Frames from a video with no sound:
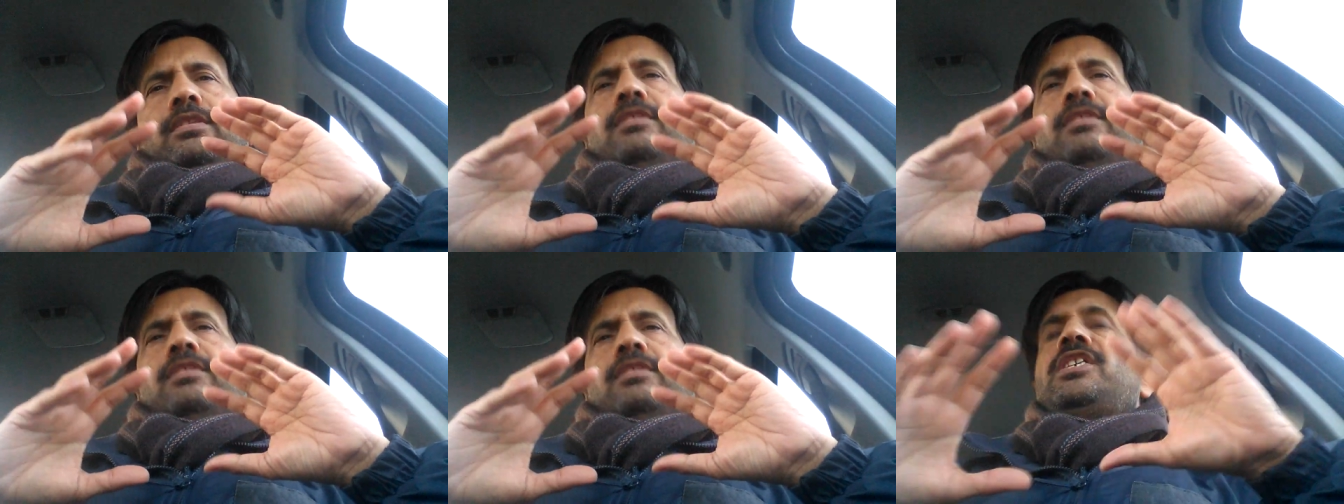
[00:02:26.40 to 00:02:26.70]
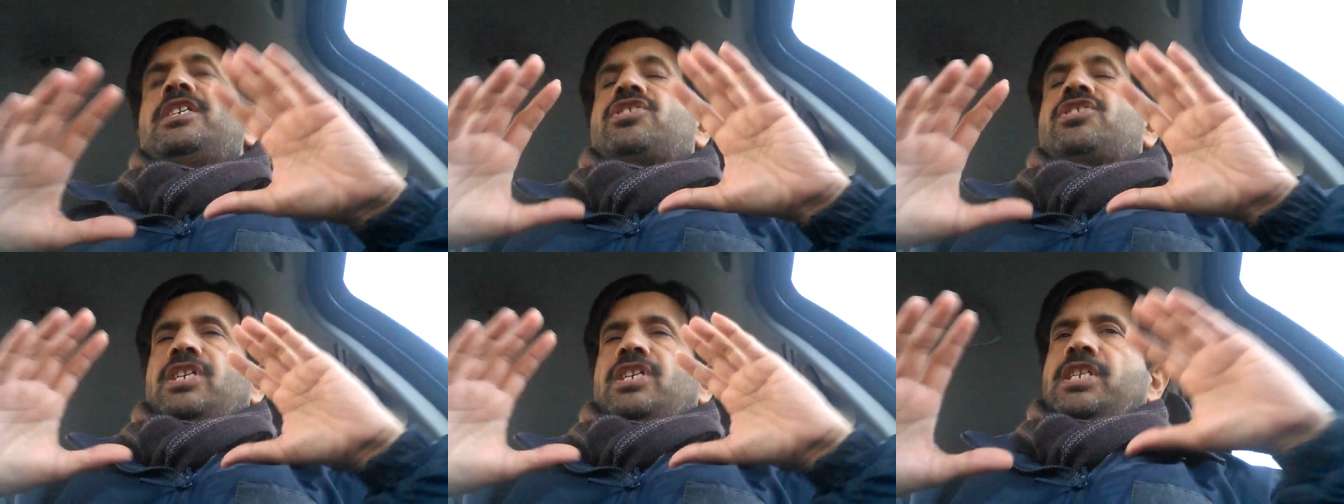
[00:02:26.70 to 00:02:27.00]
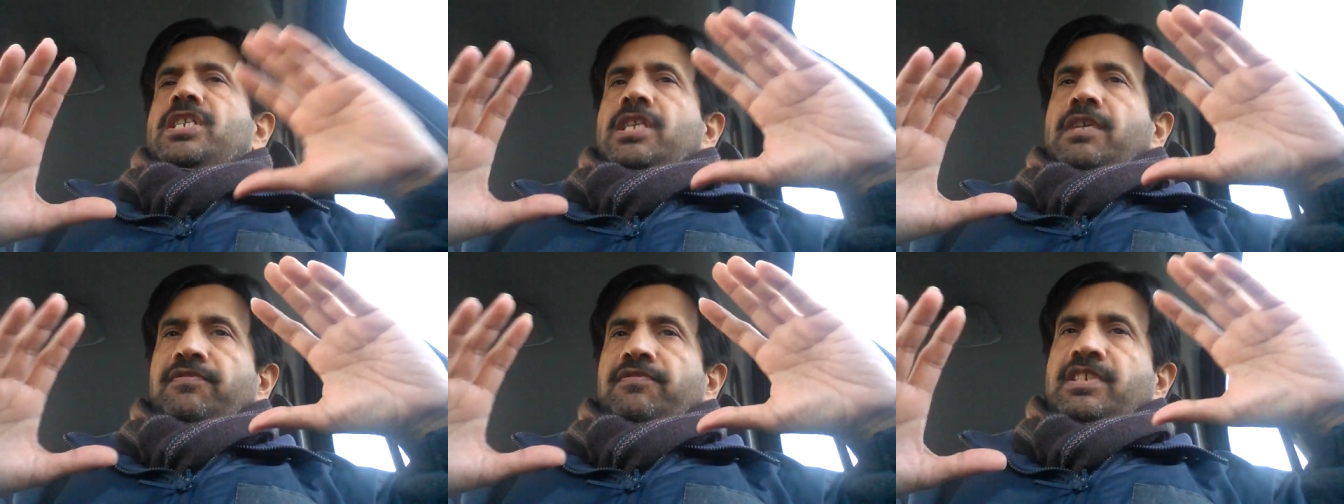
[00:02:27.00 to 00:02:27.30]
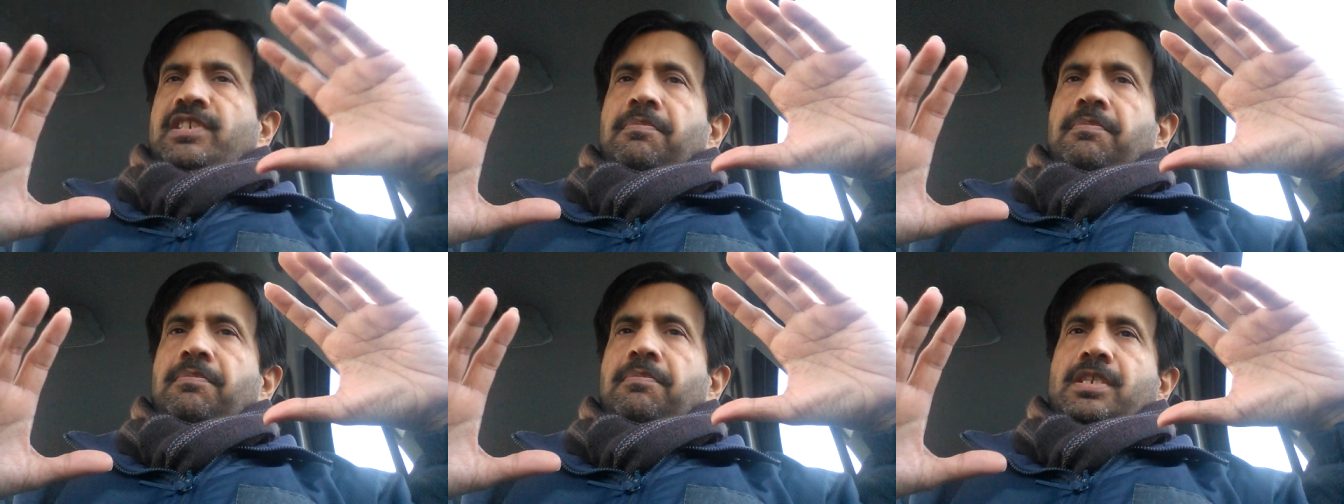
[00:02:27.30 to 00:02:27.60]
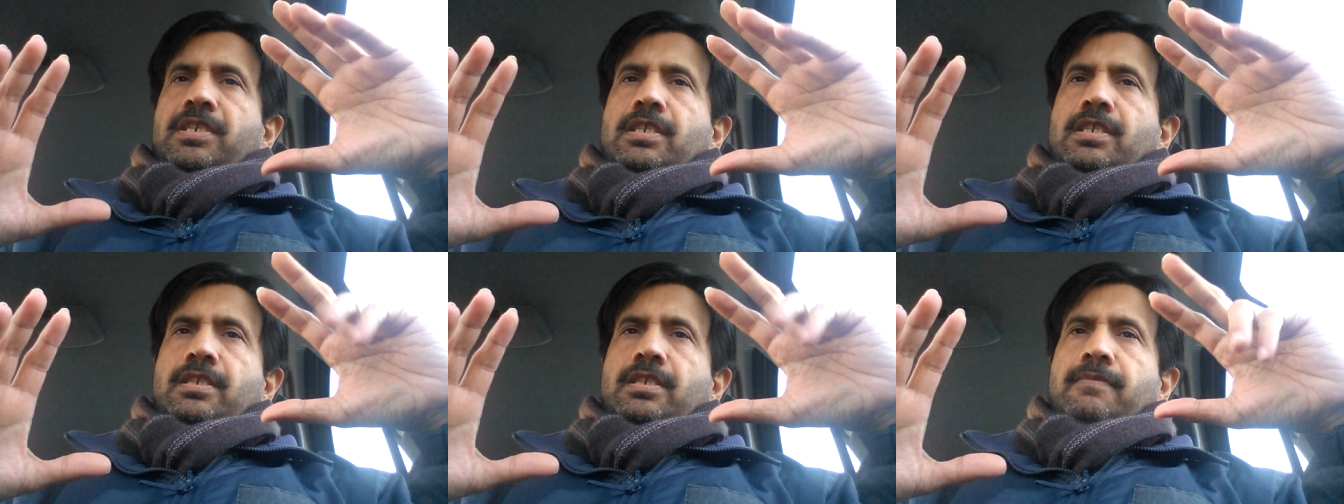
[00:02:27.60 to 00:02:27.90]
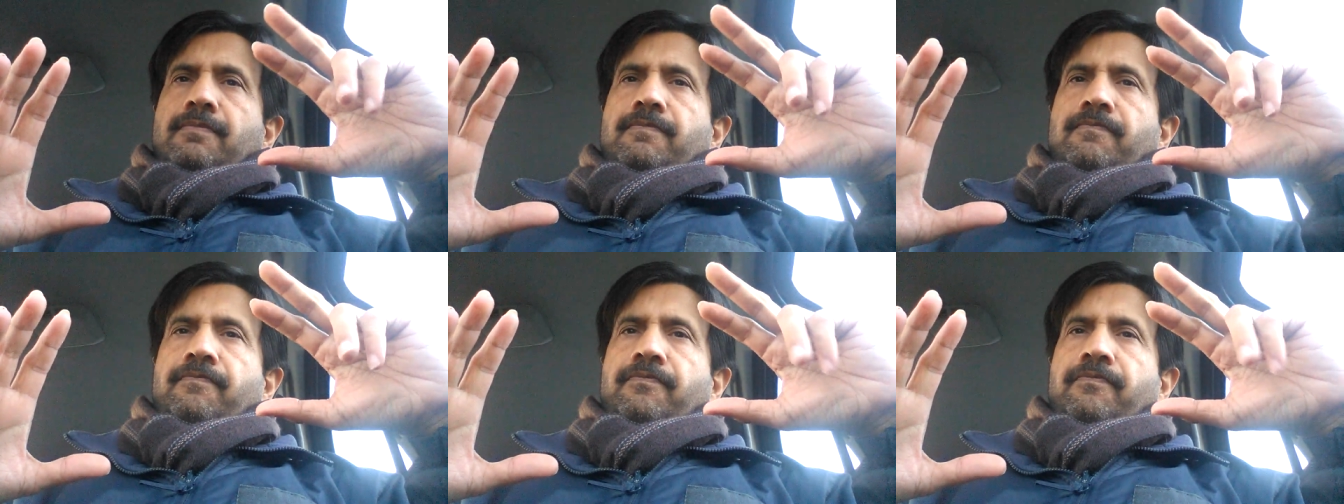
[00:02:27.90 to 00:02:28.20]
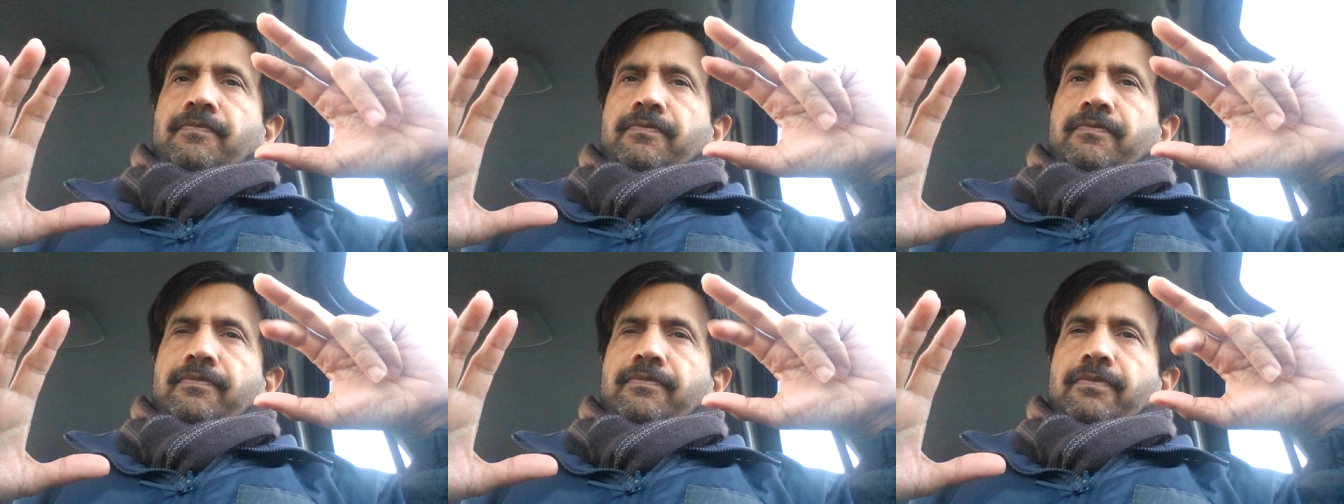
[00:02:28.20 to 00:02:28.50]
three stages of sepsis
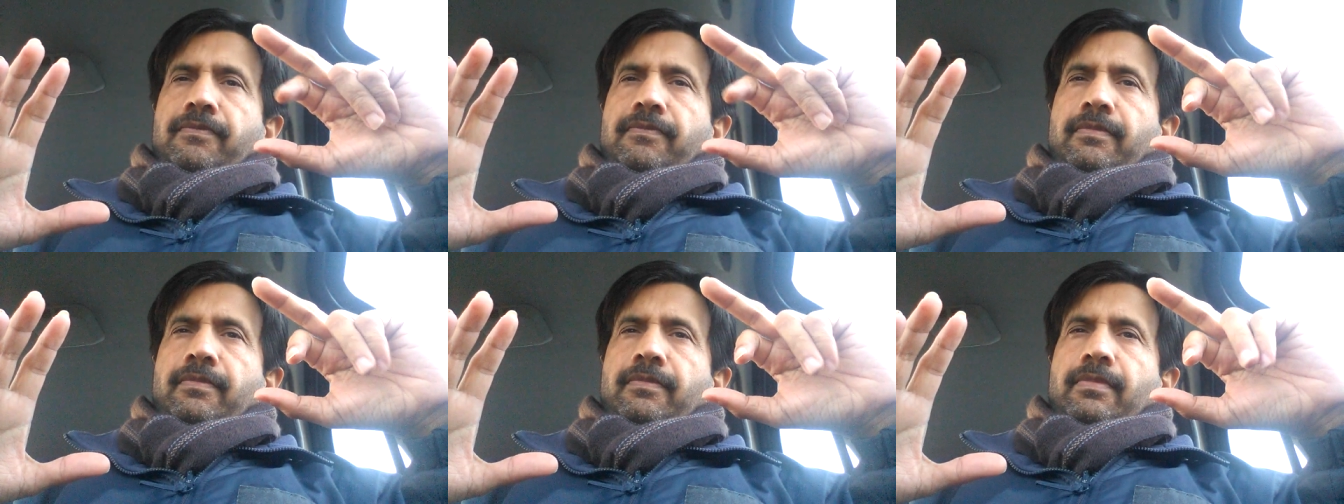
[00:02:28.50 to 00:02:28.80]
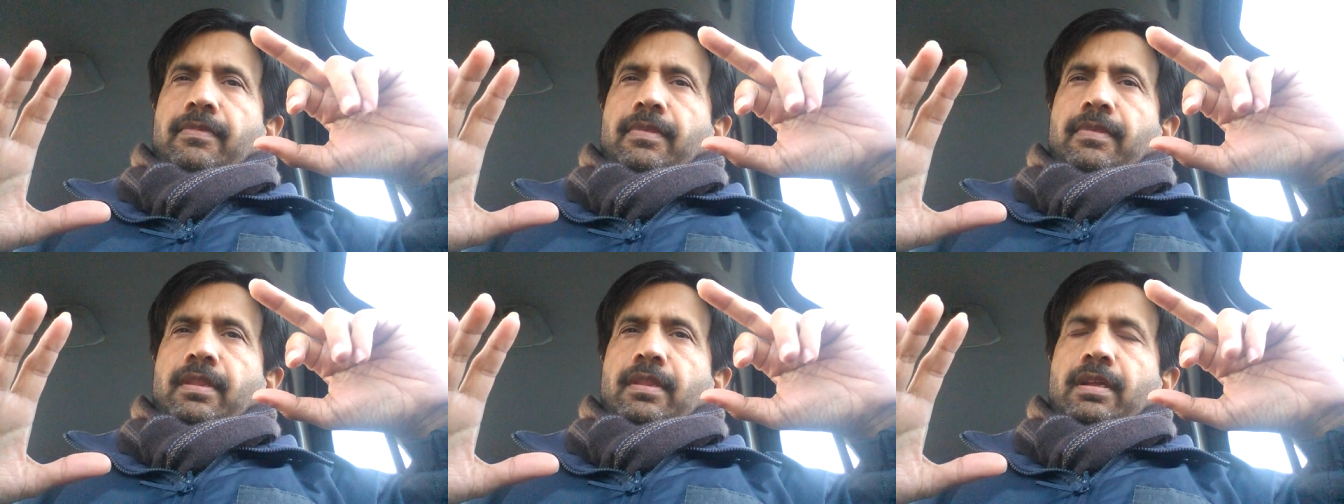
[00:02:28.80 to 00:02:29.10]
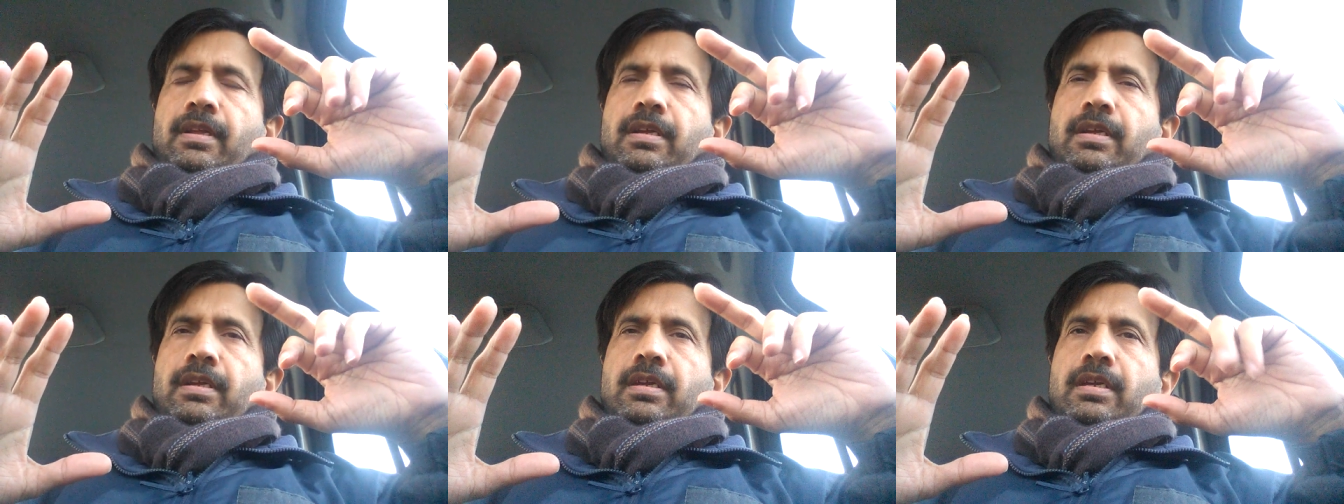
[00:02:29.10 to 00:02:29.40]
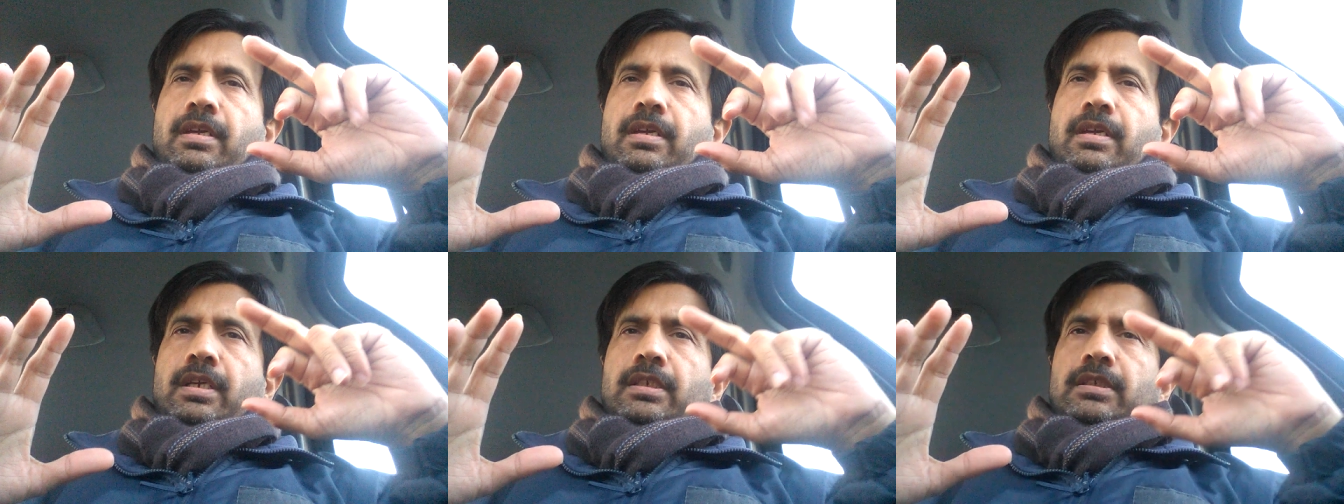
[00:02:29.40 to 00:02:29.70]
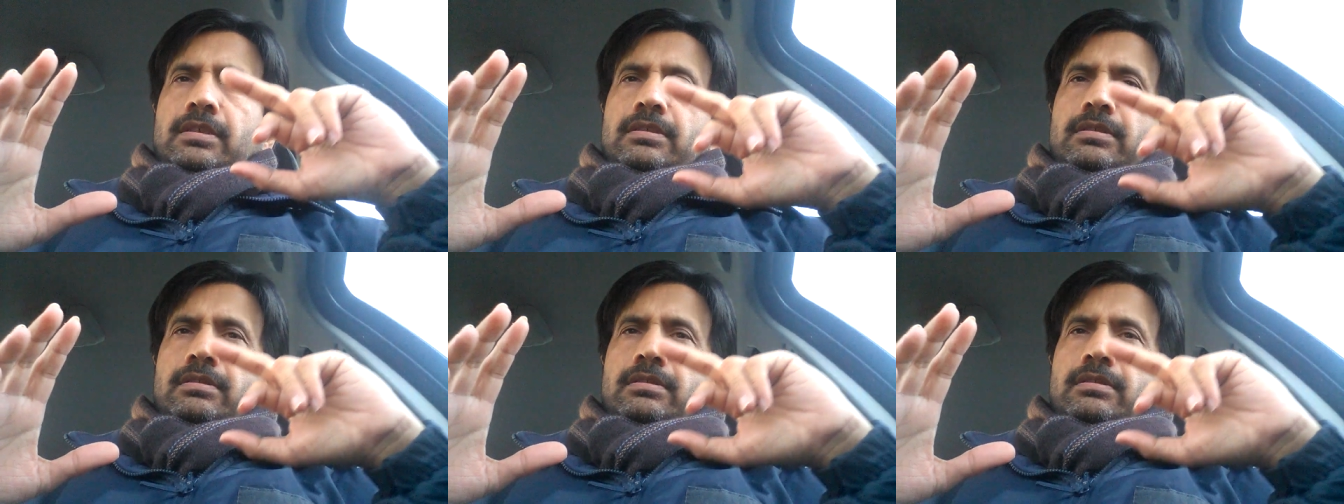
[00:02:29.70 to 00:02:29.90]
uh,